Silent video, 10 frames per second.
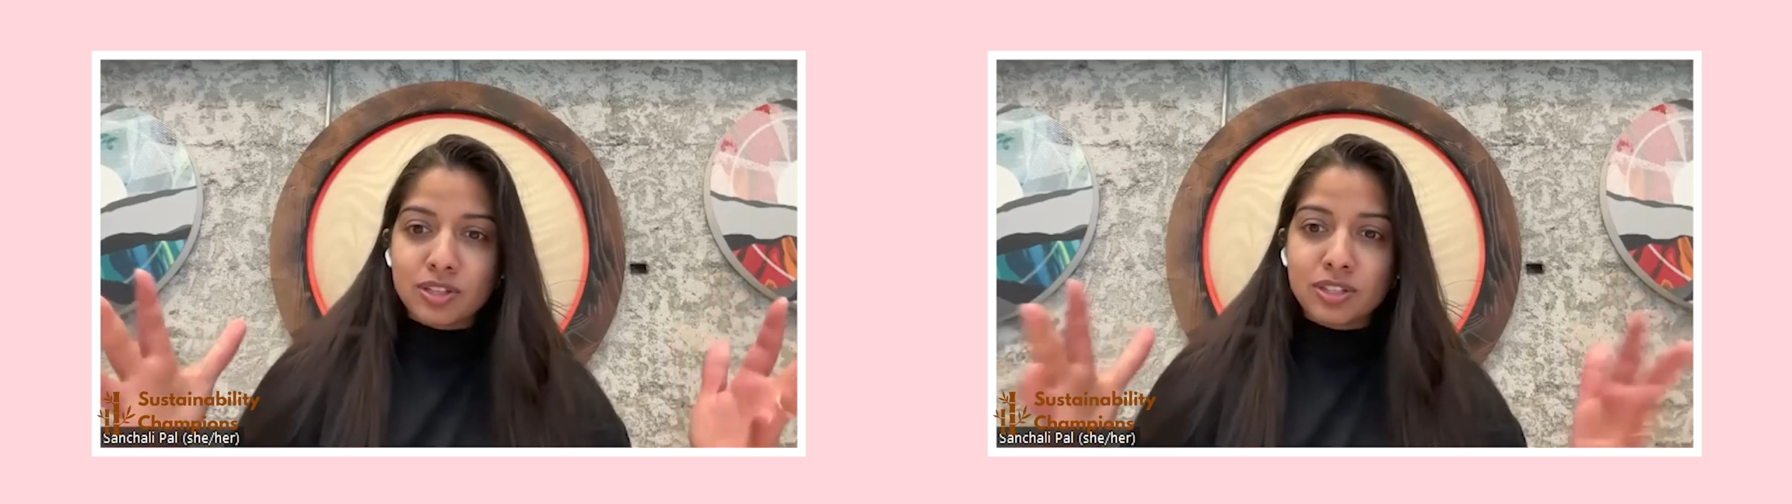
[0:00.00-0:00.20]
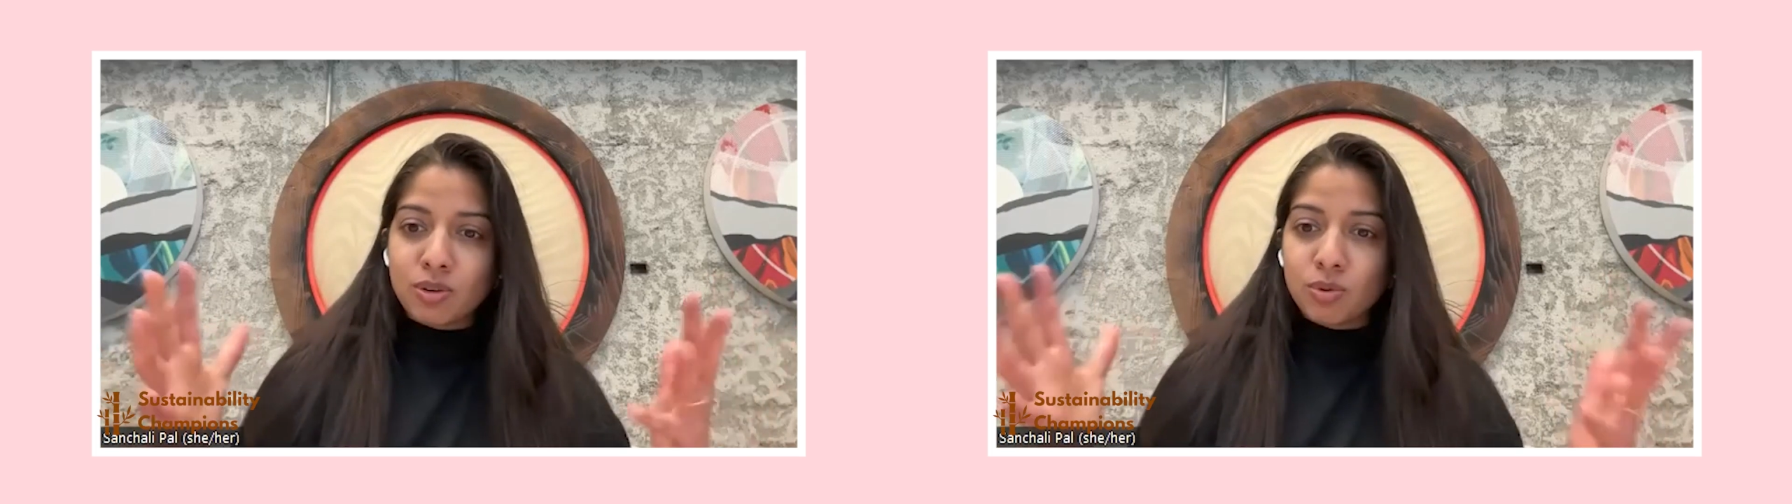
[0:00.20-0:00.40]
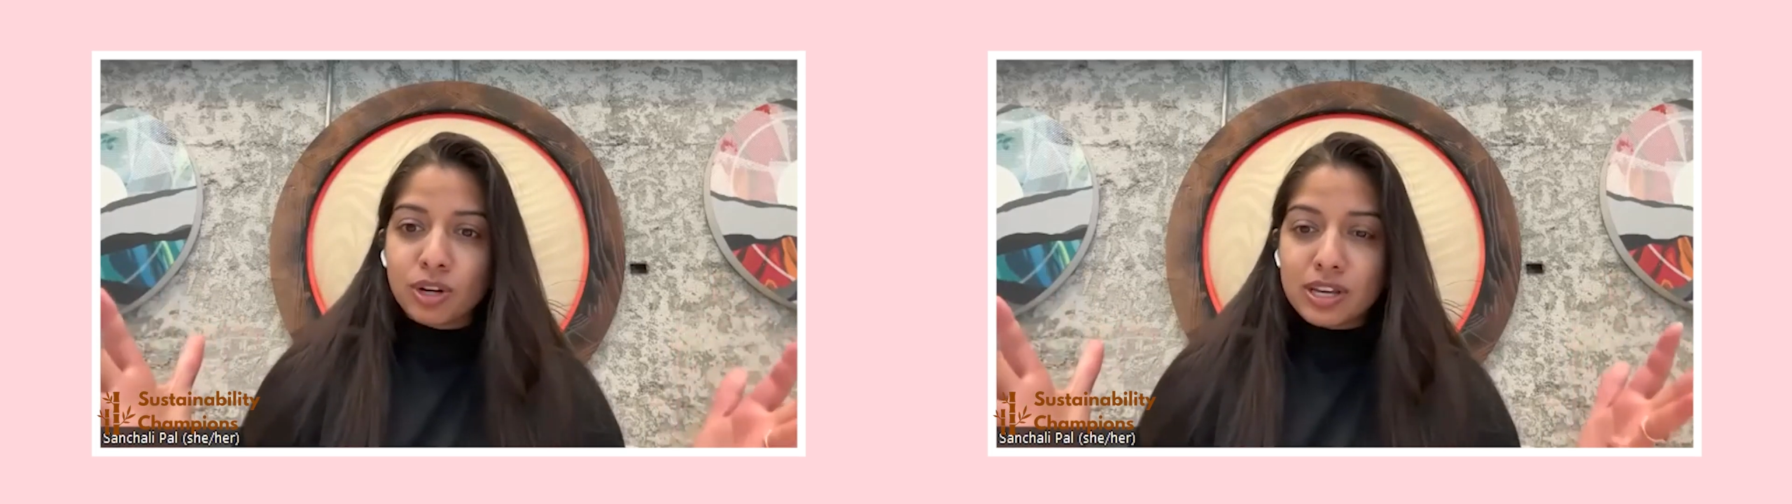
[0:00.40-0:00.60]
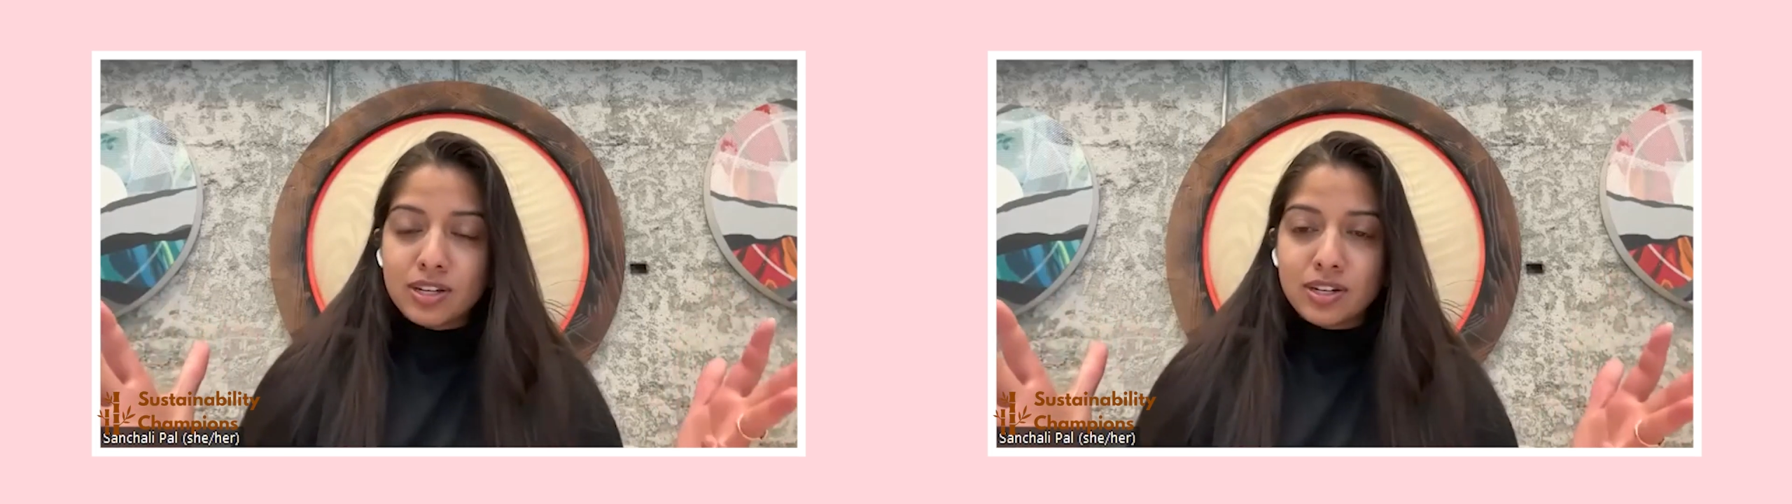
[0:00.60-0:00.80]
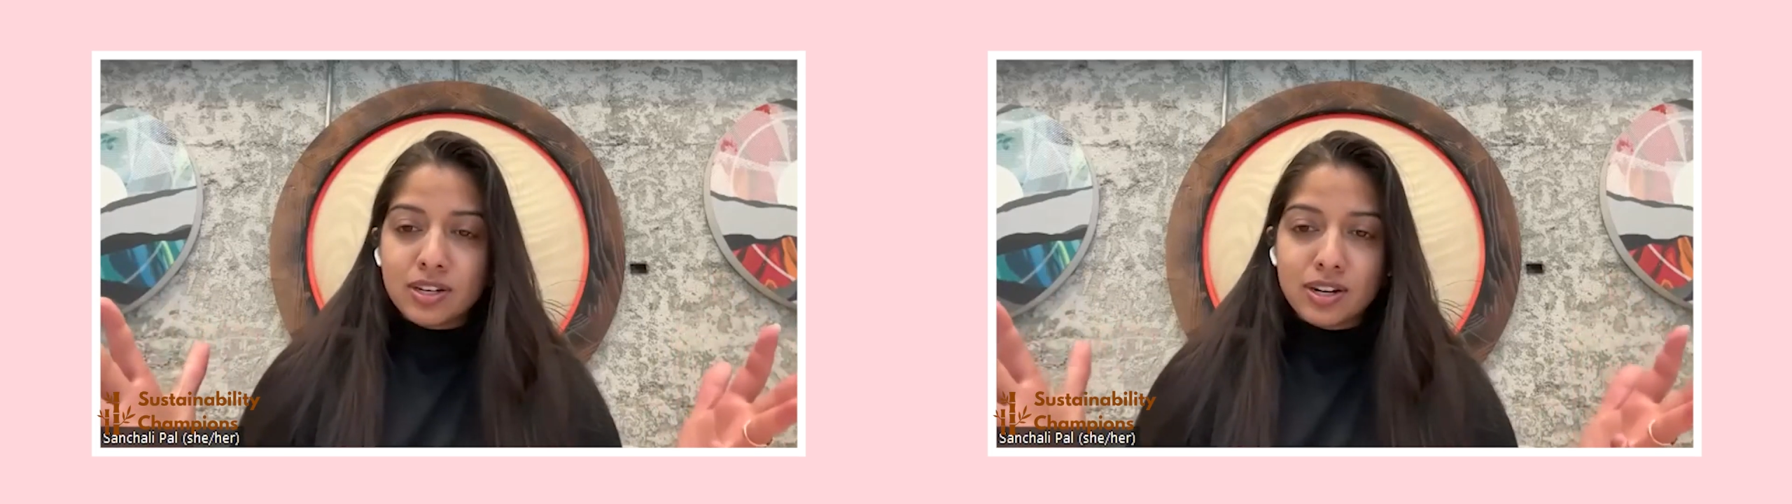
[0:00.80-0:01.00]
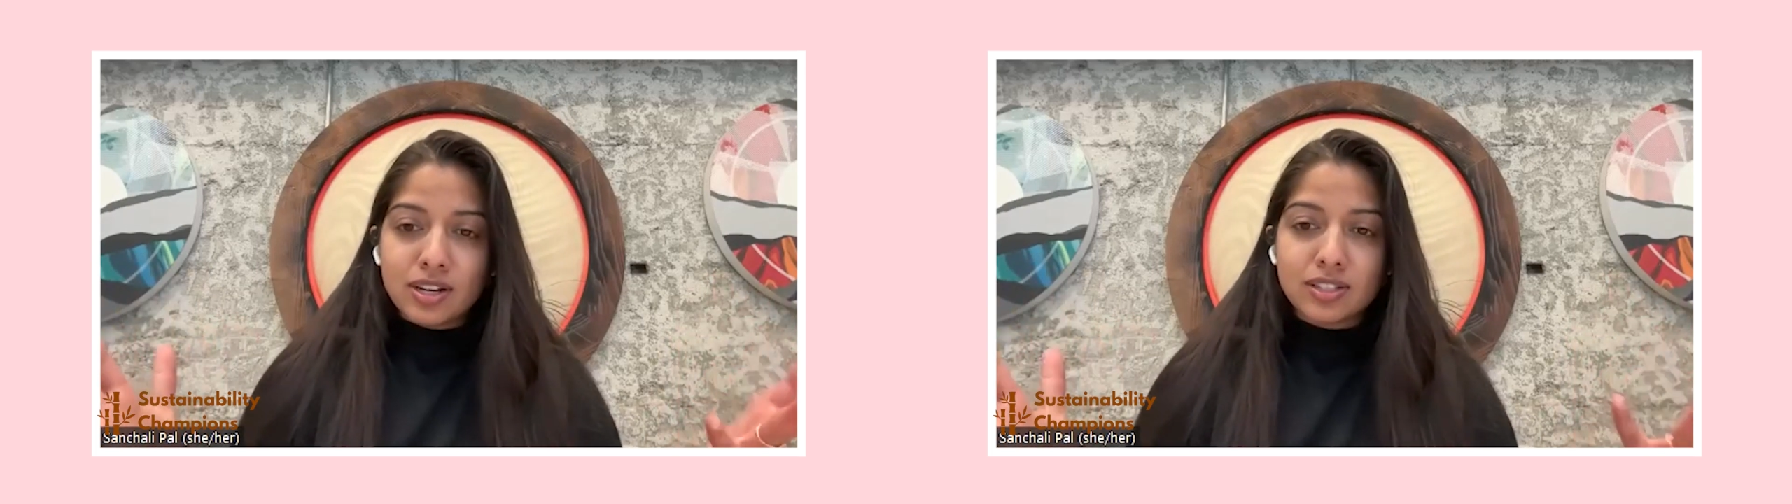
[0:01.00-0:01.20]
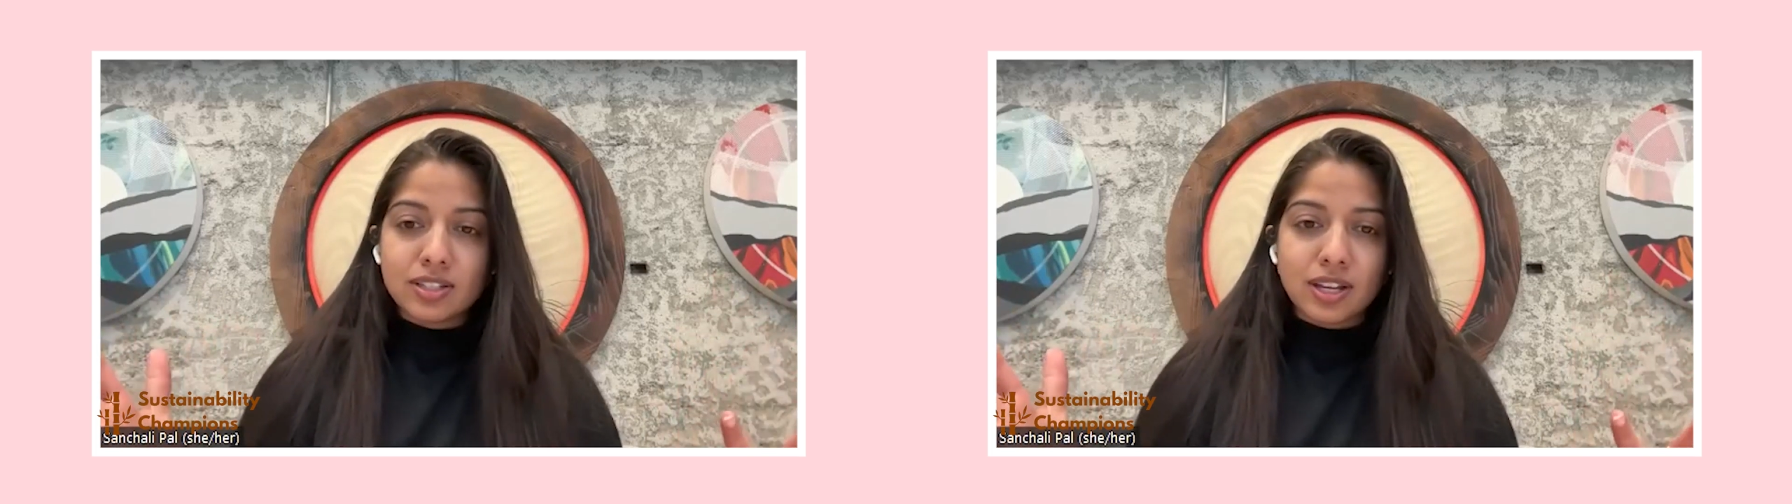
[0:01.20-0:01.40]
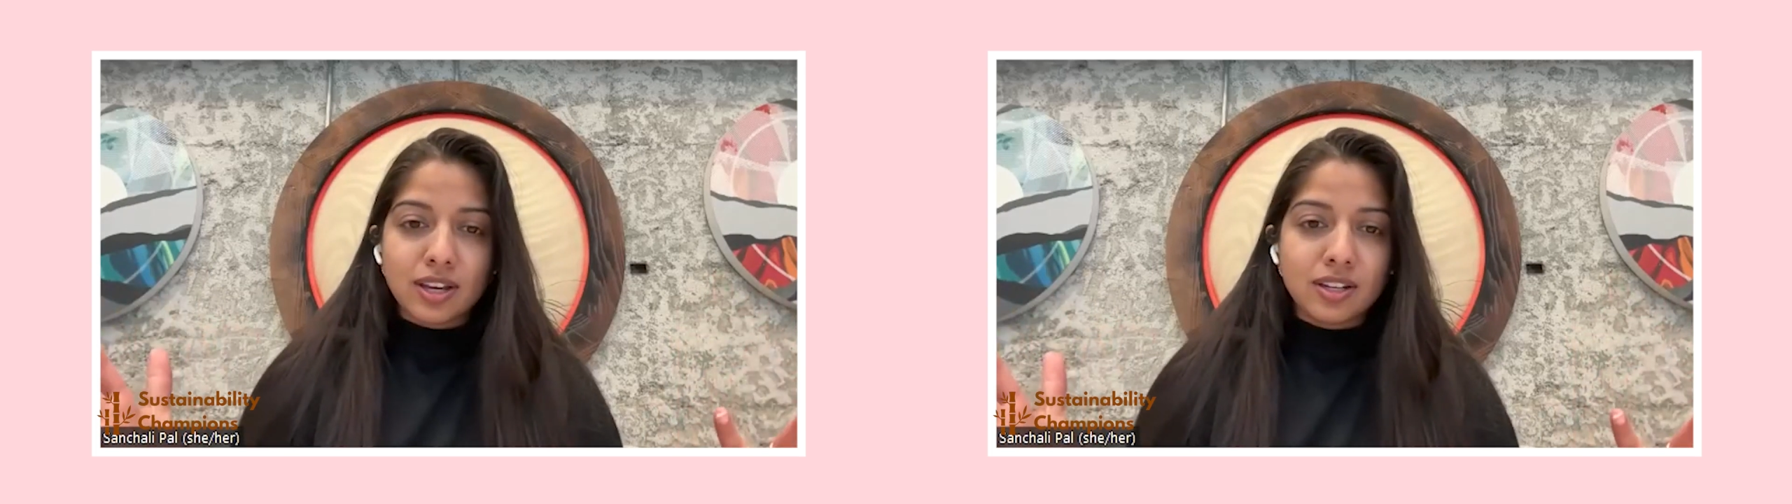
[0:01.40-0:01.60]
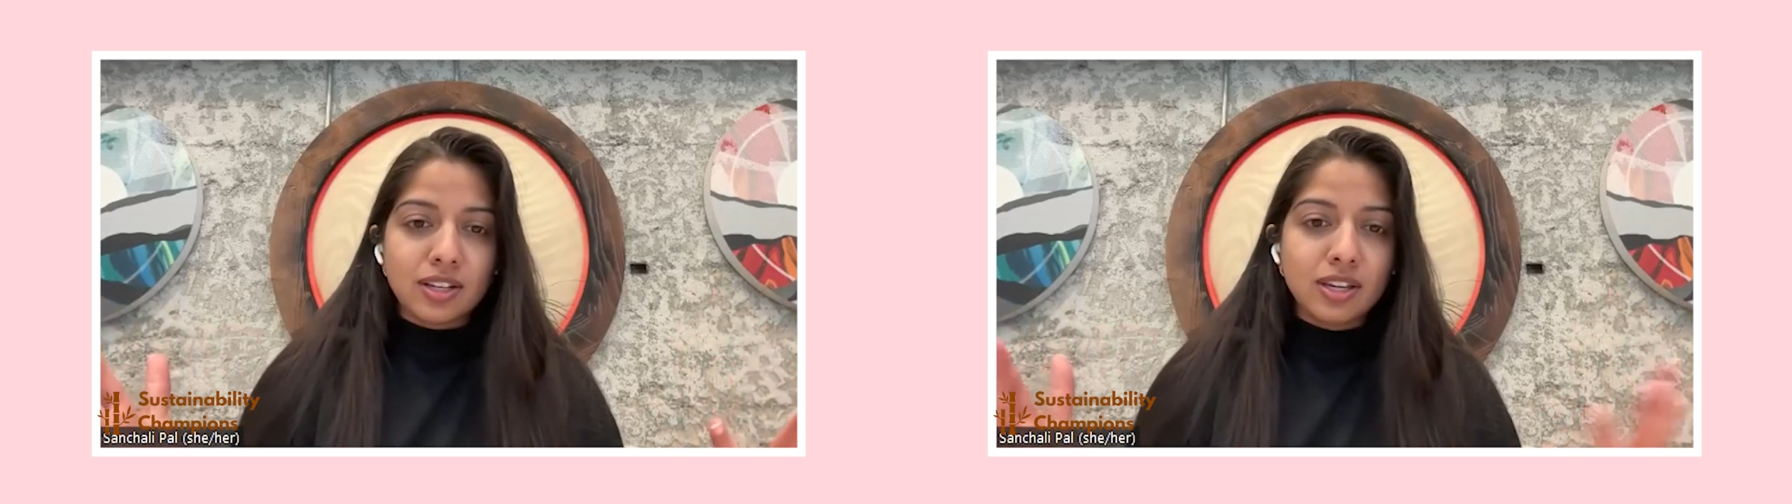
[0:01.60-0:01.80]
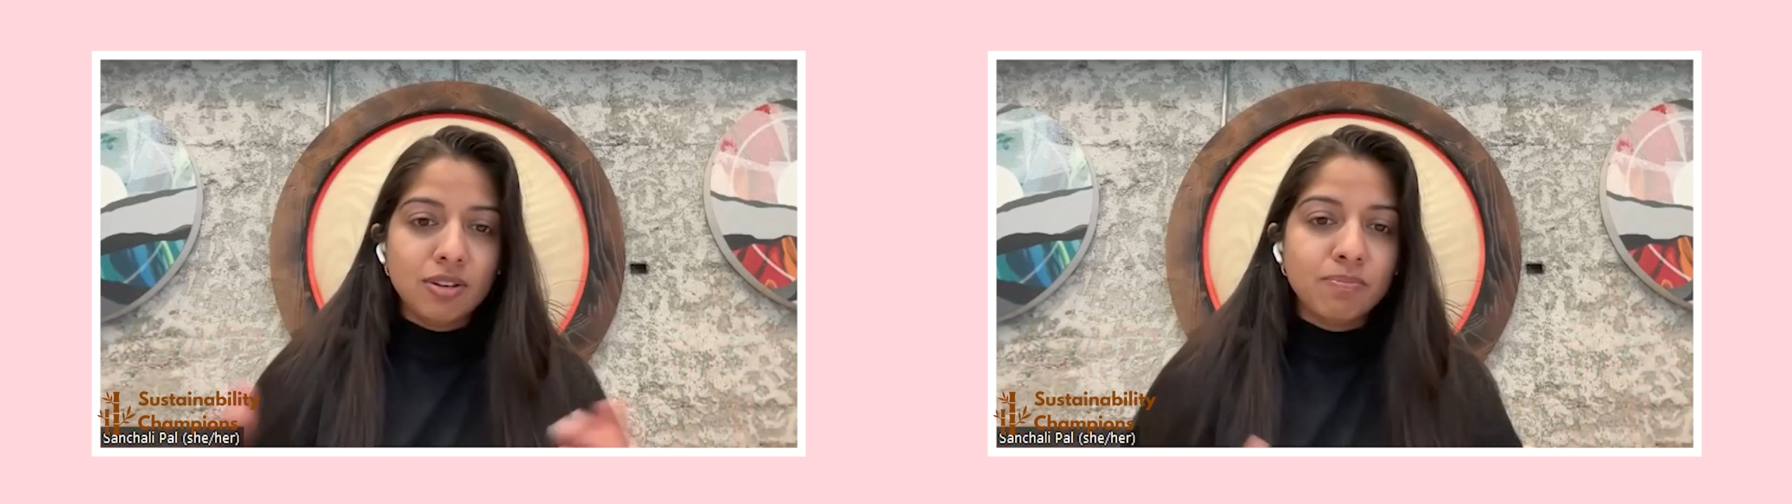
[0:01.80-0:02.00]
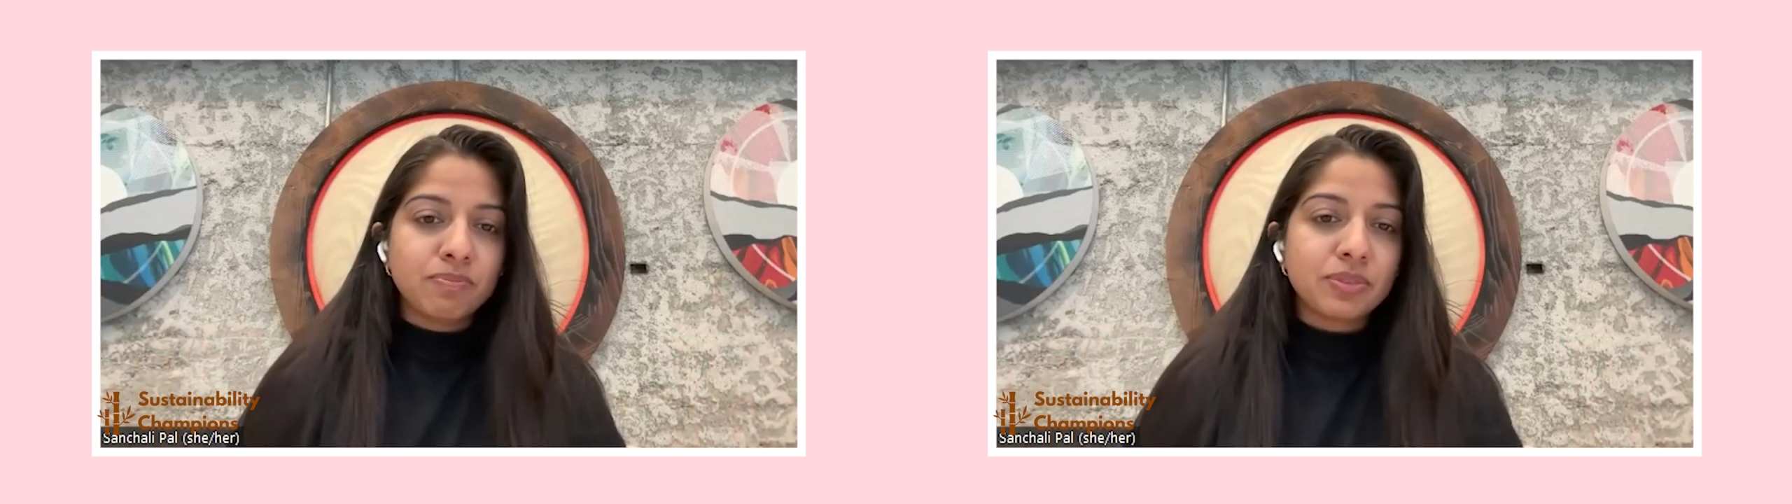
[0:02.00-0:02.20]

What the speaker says: is that we're in a society